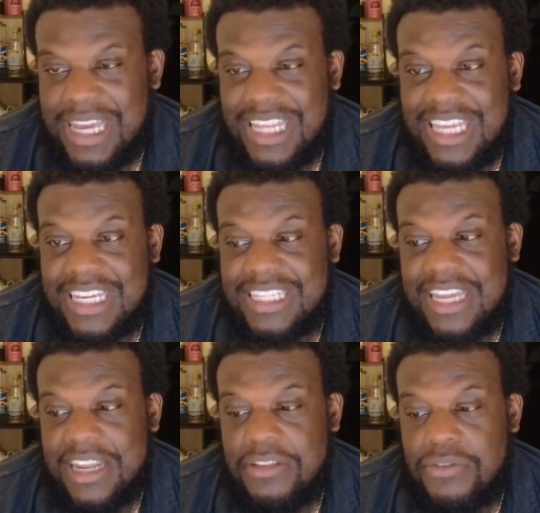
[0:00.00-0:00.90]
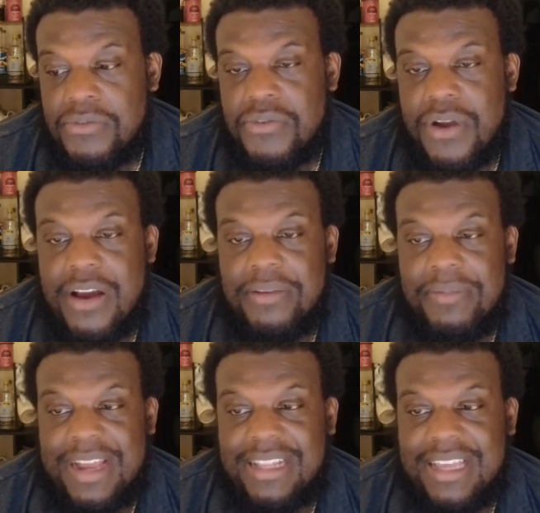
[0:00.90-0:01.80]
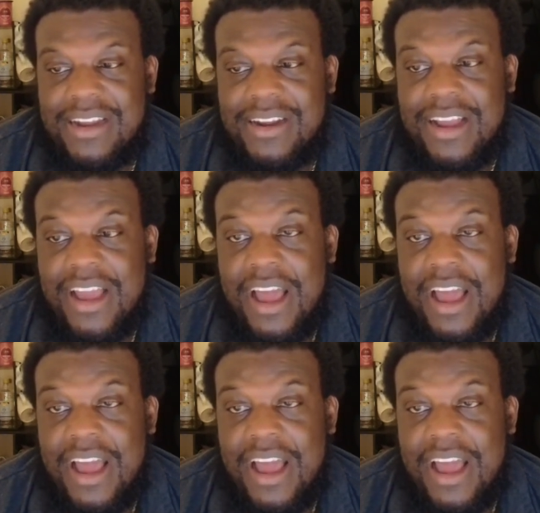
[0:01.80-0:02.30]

I think it's getting too crowded back there.